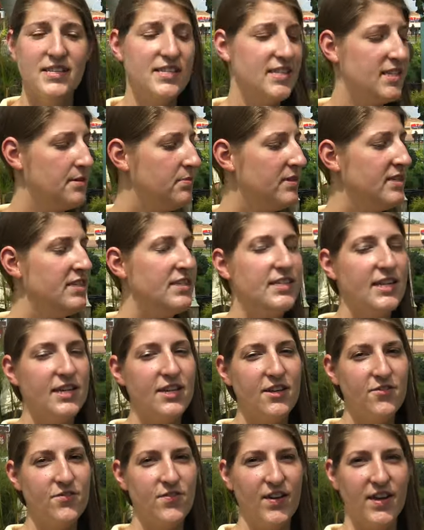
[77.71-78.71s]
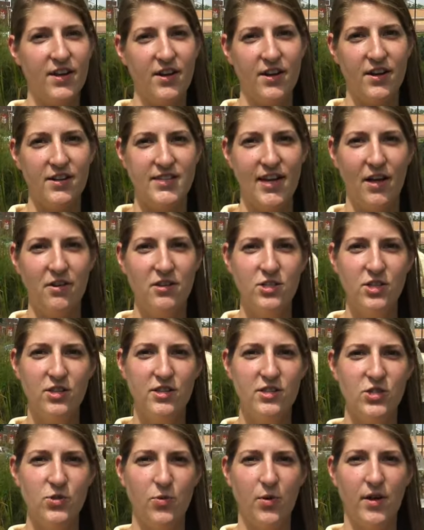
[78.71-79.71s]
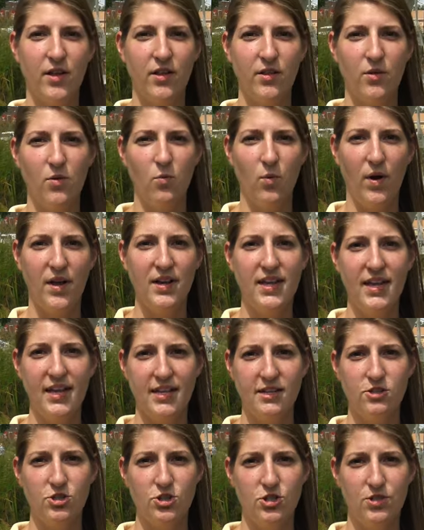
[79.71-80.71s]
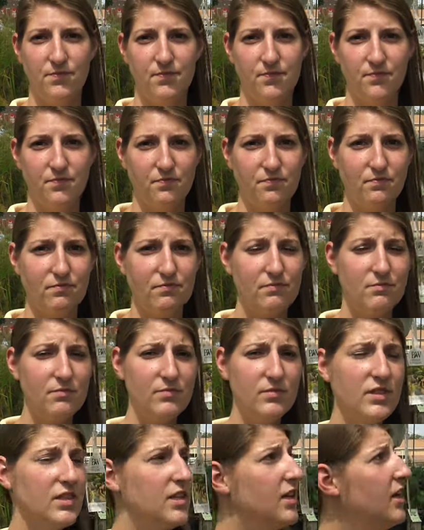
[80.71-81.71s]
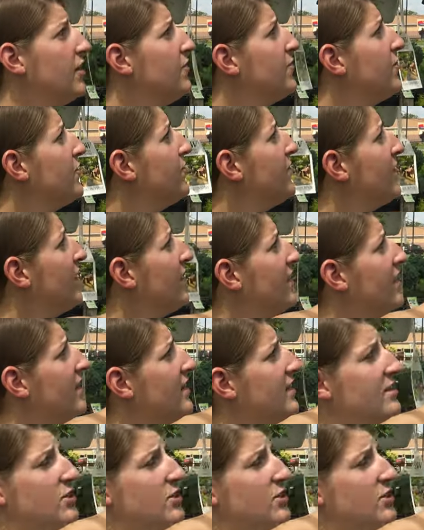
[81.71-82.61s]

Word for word: simply stick your finger down into the soil 1 inch. If you feel that it